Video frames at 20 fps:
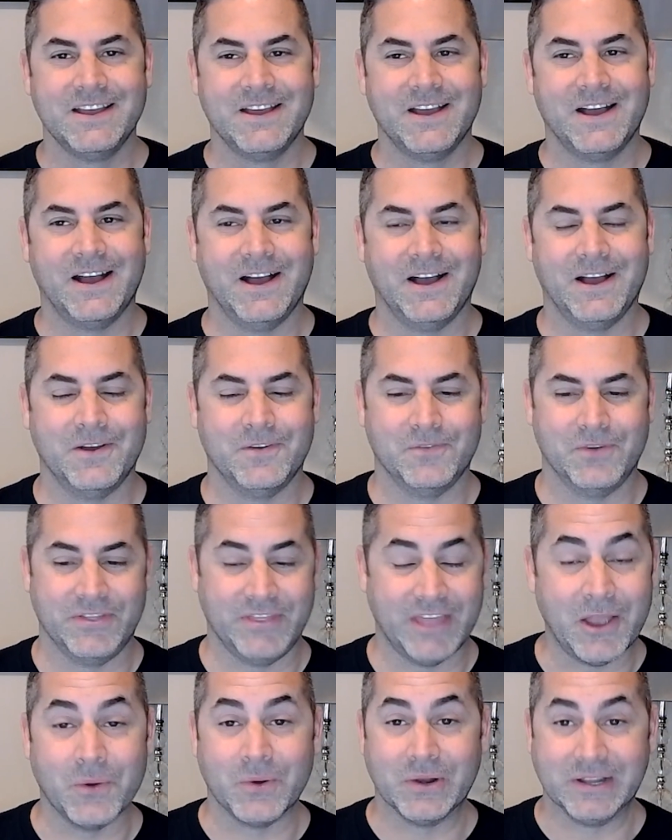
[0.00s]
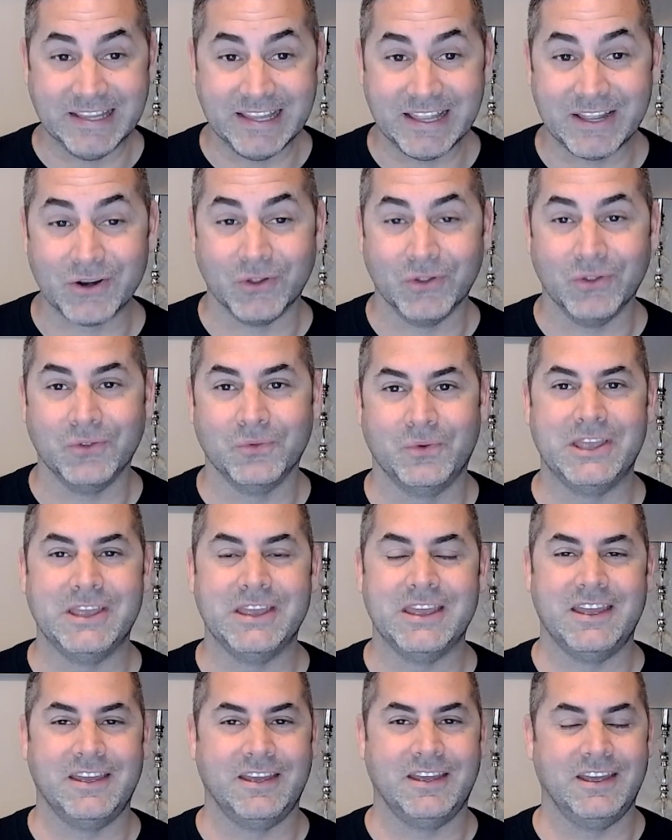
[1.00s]
when they were little,
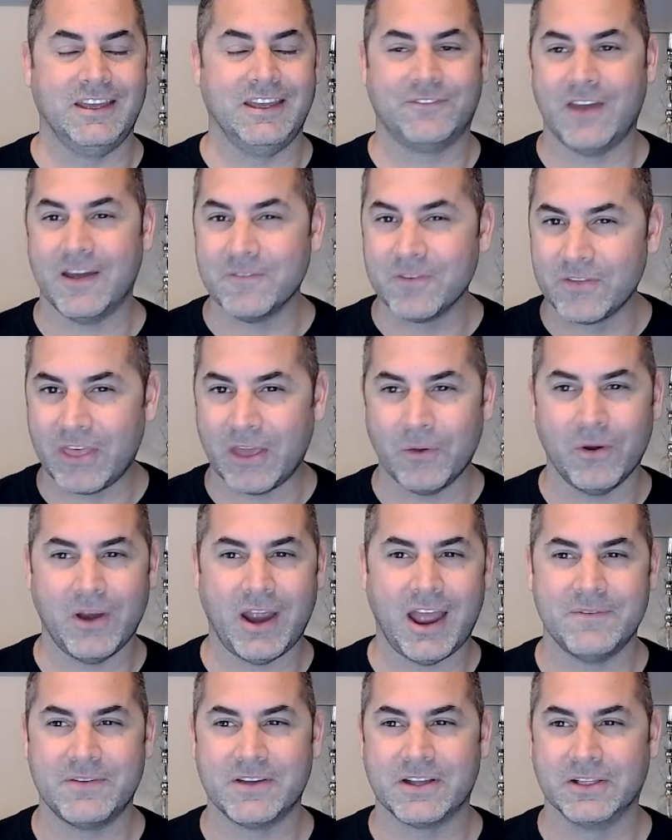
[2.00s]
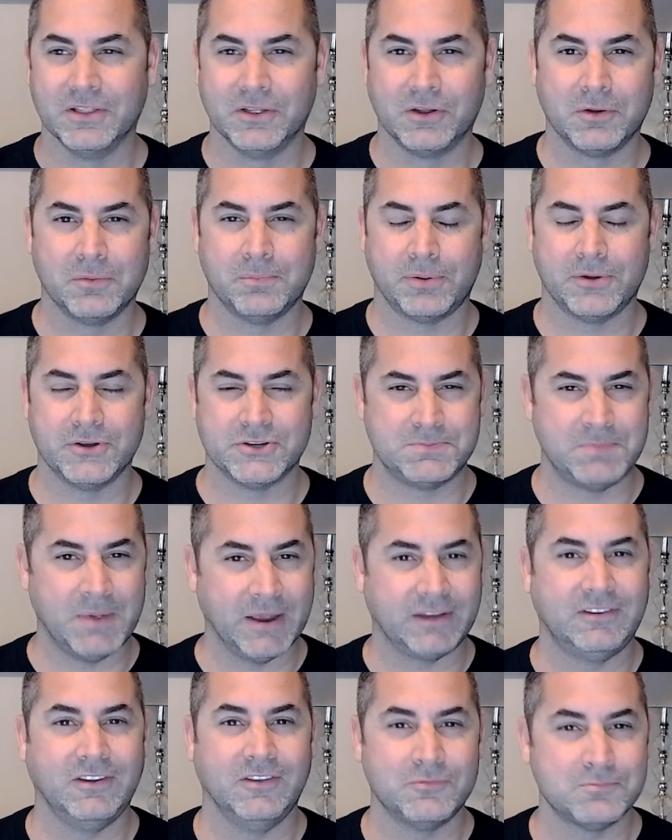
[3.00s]
if ever they were having a little
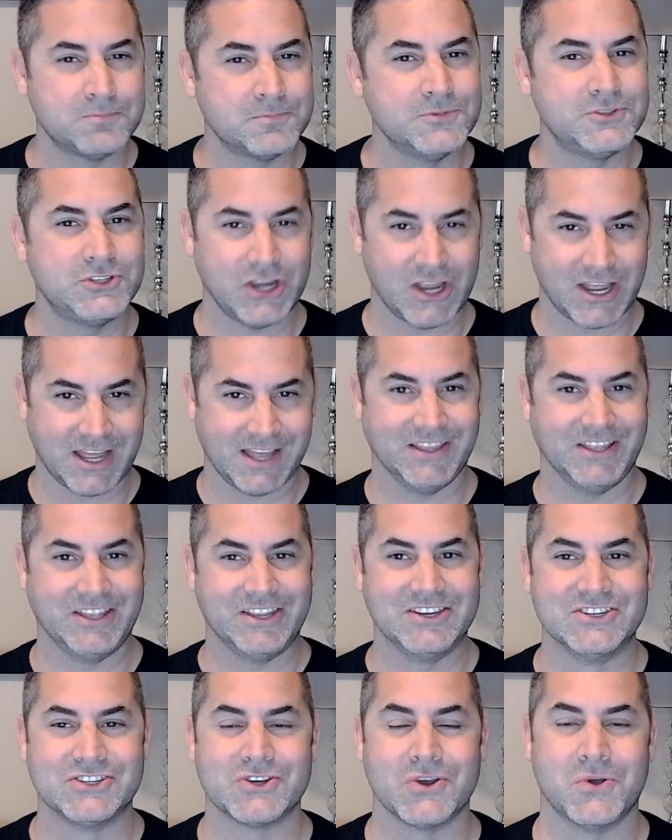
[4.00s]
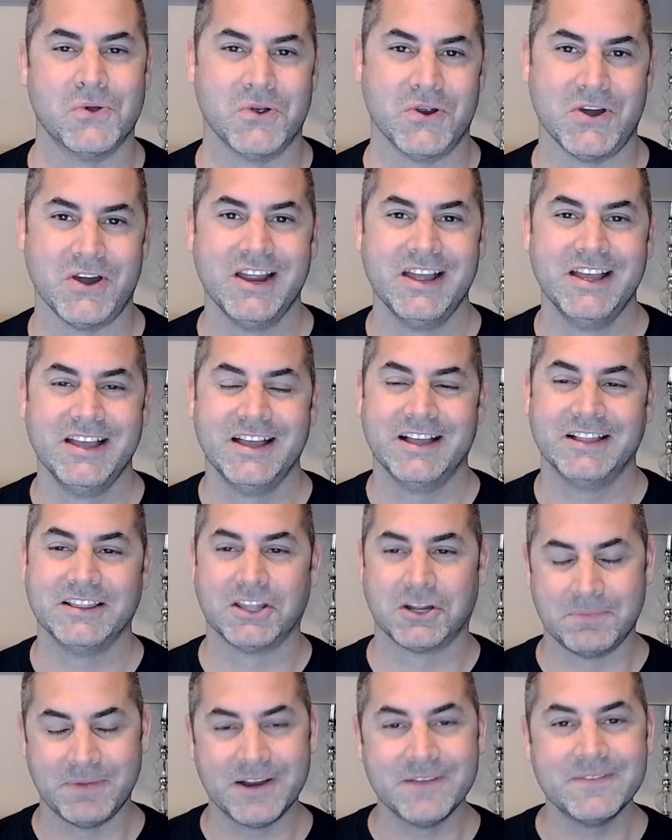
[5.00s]
perspective challenge or a
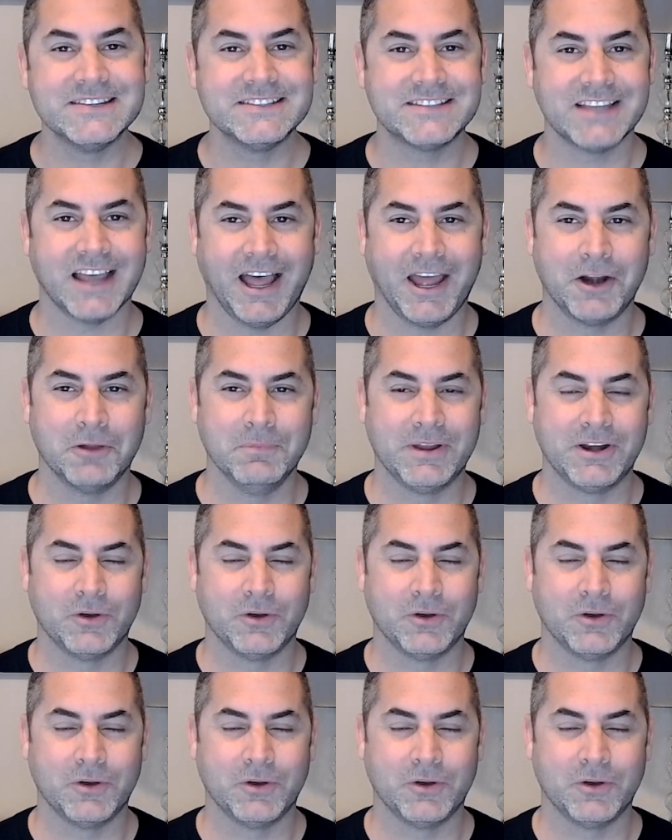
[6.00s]
little bit of entitlement